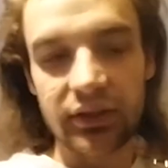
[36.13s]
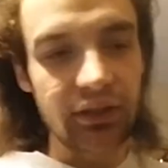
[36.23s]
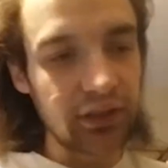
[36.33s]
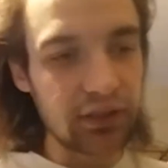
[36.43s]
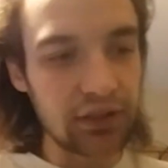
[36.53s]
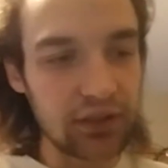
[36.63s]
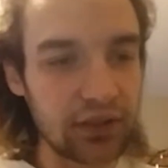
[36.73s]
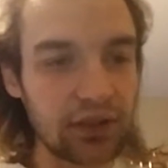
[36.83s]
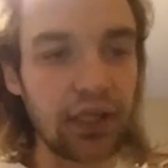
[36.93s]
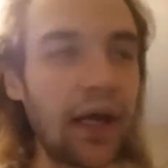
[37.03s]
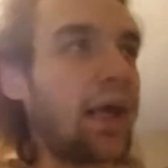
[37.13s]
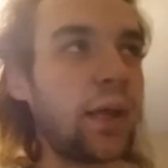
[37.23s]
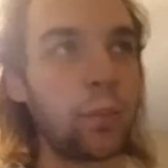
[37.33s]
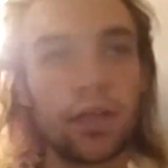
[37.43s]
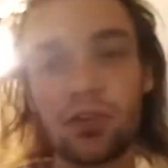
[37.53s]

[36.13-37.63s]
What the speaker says: I hang my